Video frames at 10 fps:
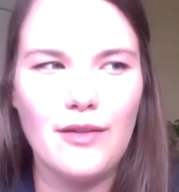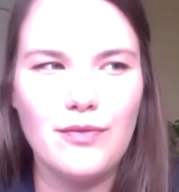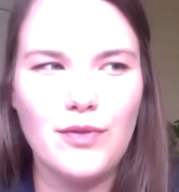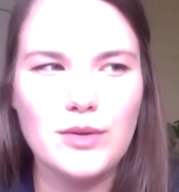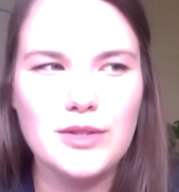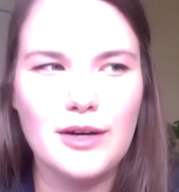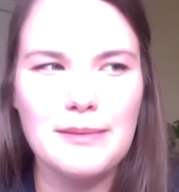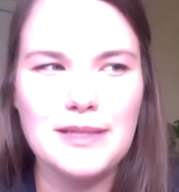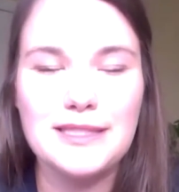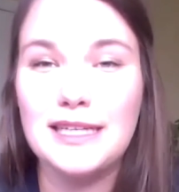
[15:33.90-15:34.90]
Those
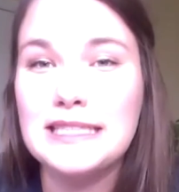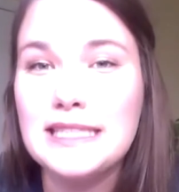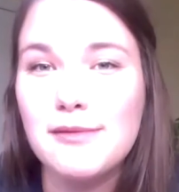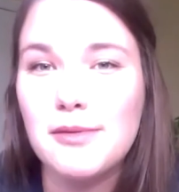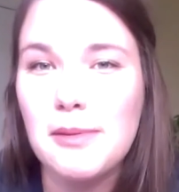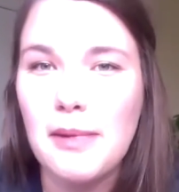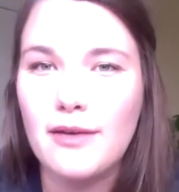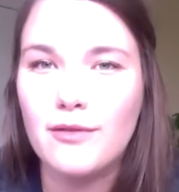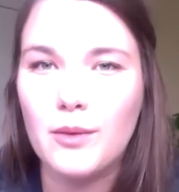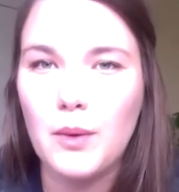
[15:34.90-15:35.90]
arguments didn't seem to be
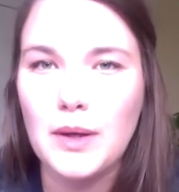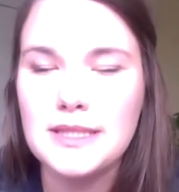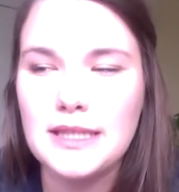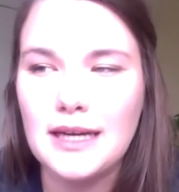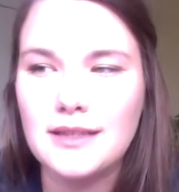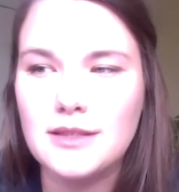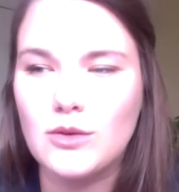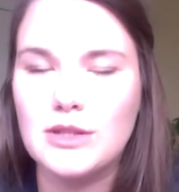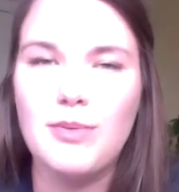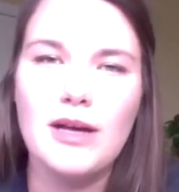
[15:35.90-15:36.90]
made for Ward 6.
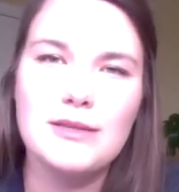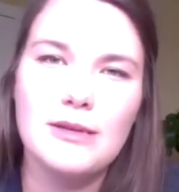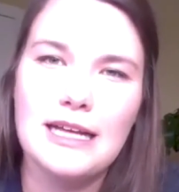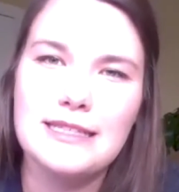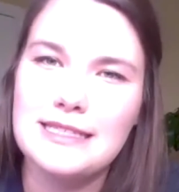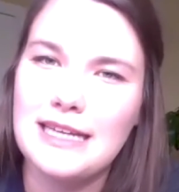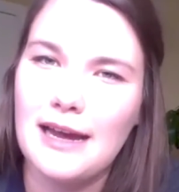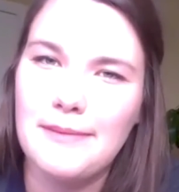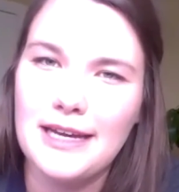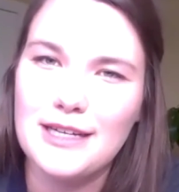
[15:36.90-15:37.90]
So it's possible that's a
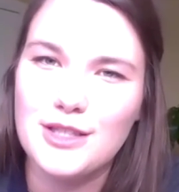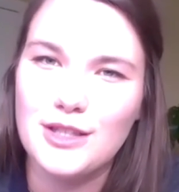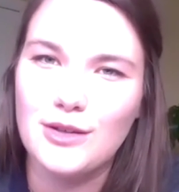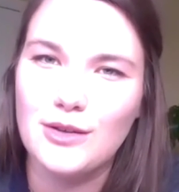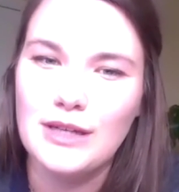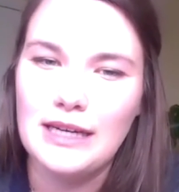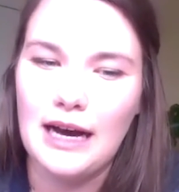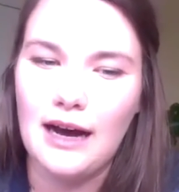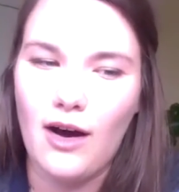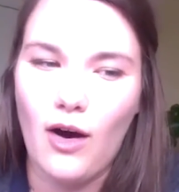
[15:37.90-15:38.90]
timing issue.
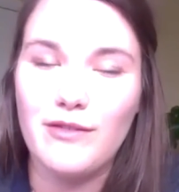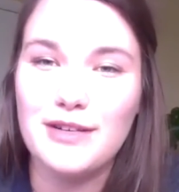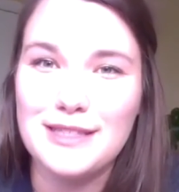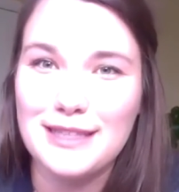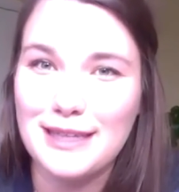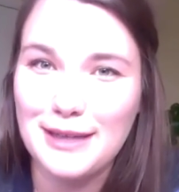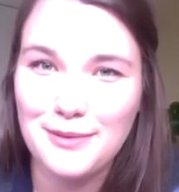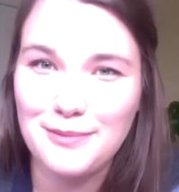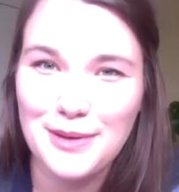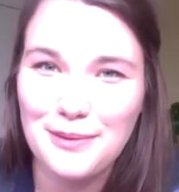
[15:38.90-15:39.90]
Obviously,
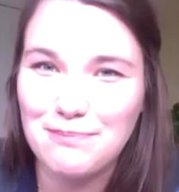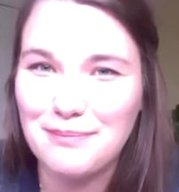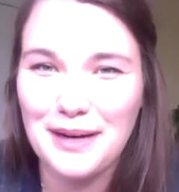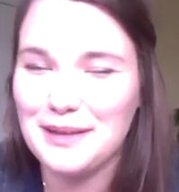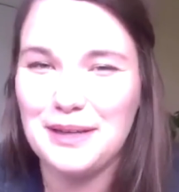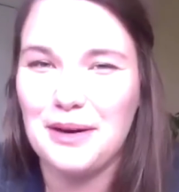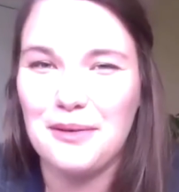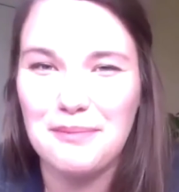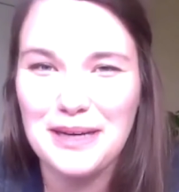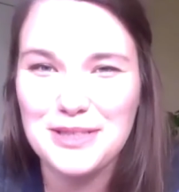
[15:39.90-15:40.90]
you
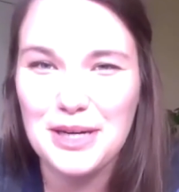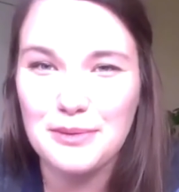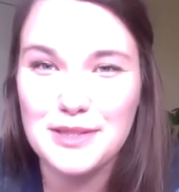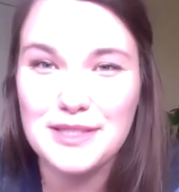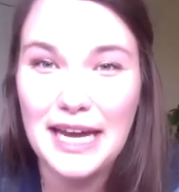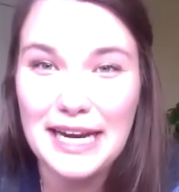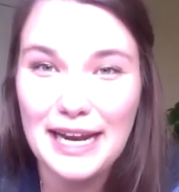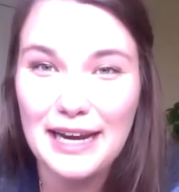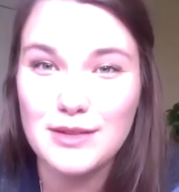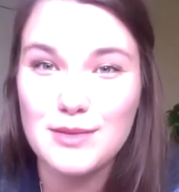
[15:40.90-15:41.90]
mentioned it was
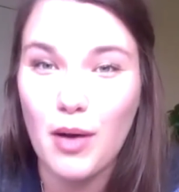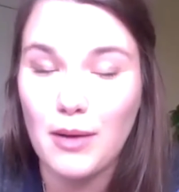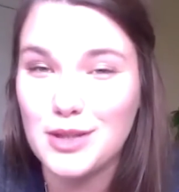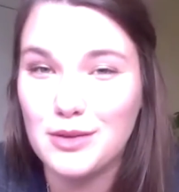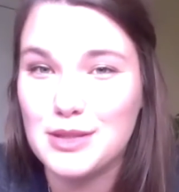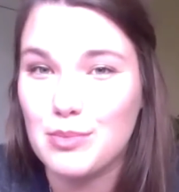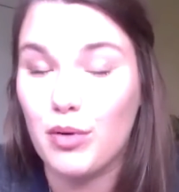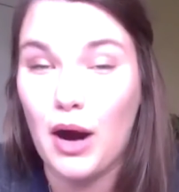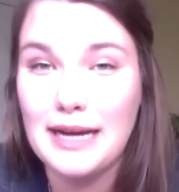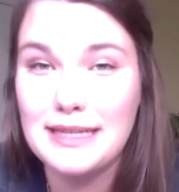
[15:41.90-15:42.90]
sudden, it was bombshell, it was a
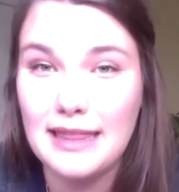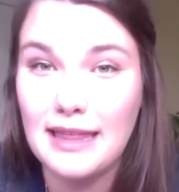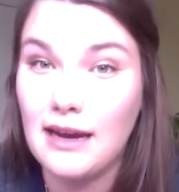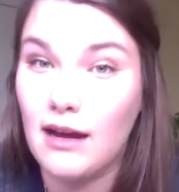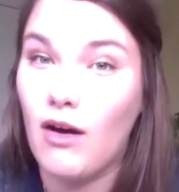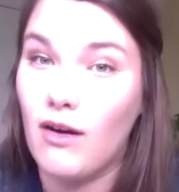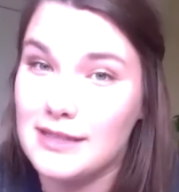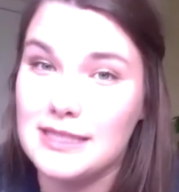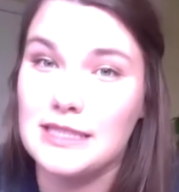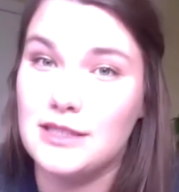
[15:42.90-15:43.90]
surprise, I think,
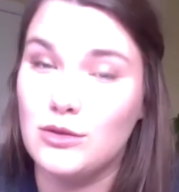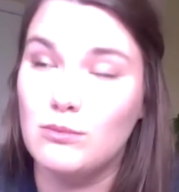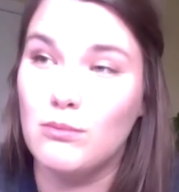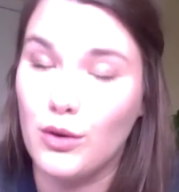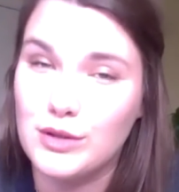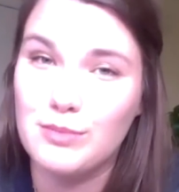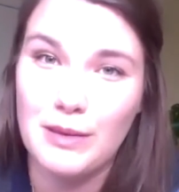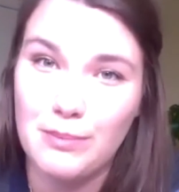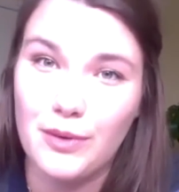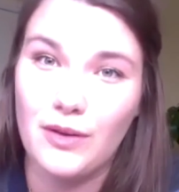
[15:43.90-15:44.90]
honestly, to most
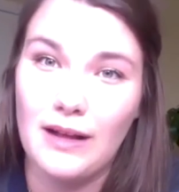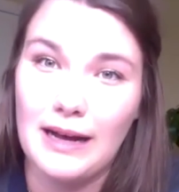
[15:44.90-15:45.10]
people